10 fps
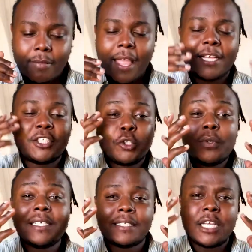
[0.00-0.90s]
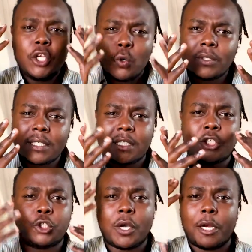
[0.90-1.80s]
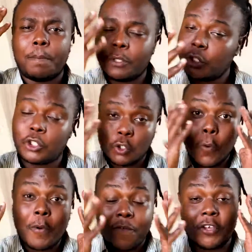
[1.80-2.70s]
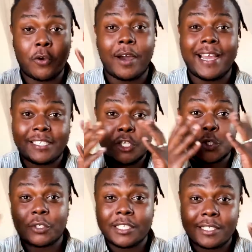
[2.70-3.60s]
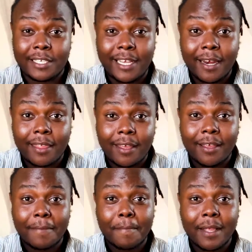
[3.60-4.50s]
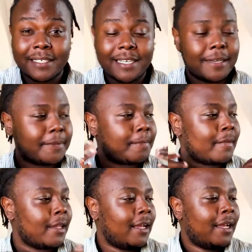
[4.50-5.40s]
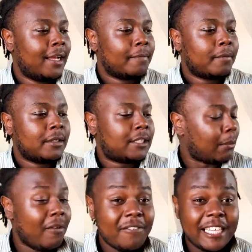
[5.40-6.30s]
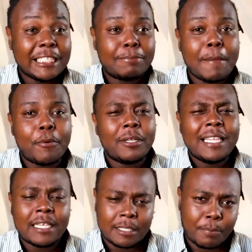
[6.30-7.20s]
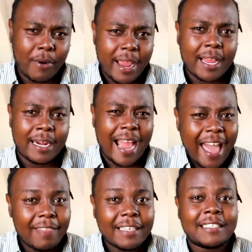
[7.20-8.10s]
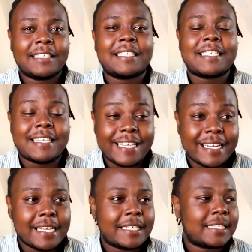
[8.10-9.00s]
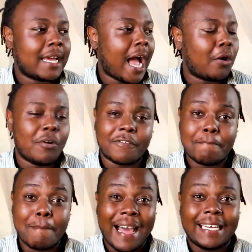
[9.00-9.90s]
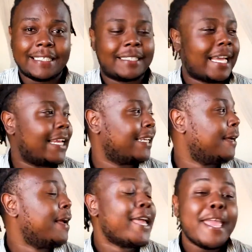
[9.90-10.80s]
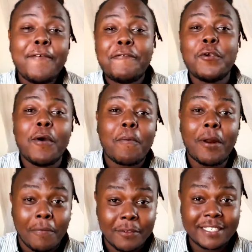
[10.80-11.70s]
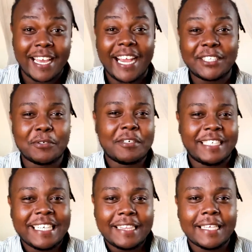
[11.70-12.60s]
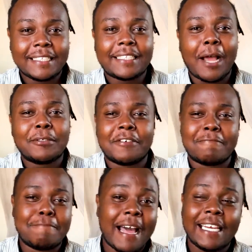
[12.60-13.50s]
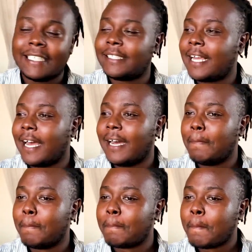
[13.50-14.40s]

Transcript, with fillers: as soon as they noticed that you had put soap over your eyes and you couldn't see anything as in some of these people did it as a prank and others just did it out of malice and if you are one of those guys who did this out of malice um